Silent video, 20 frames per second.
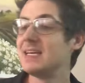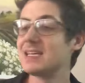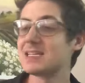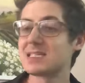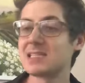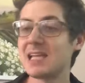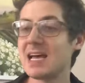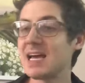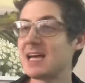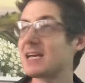
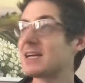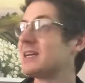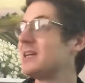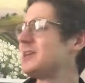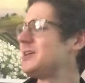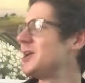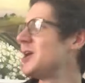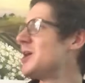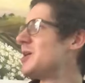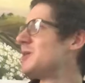It's like,
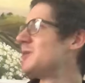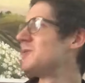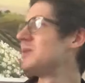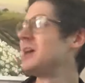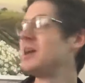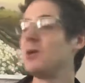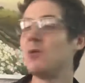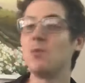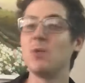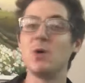yo,
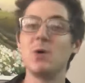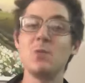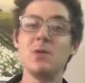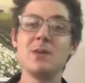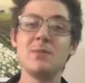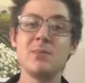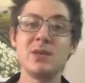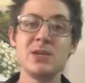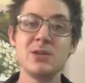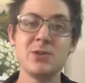what
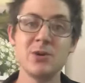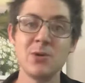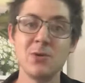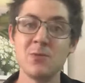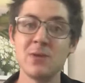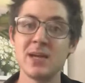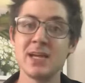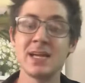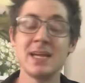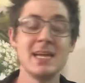we've been
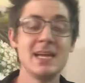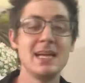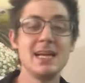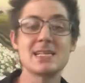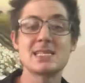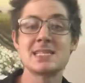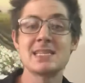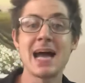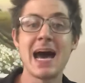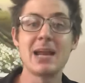doing,
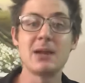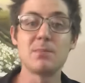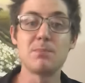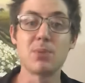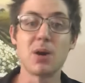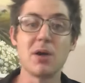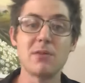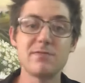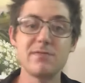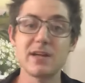it's not a
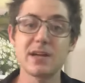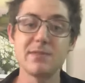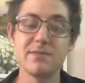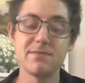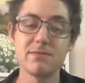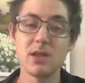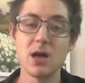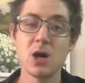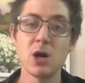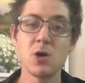perfect
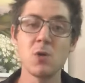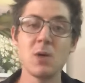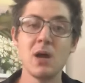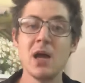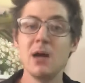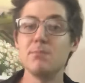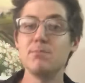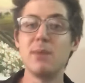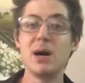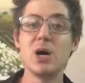flow,
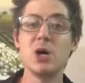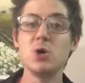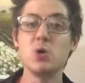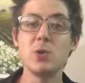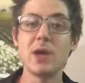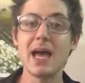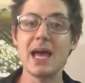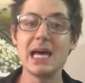but who the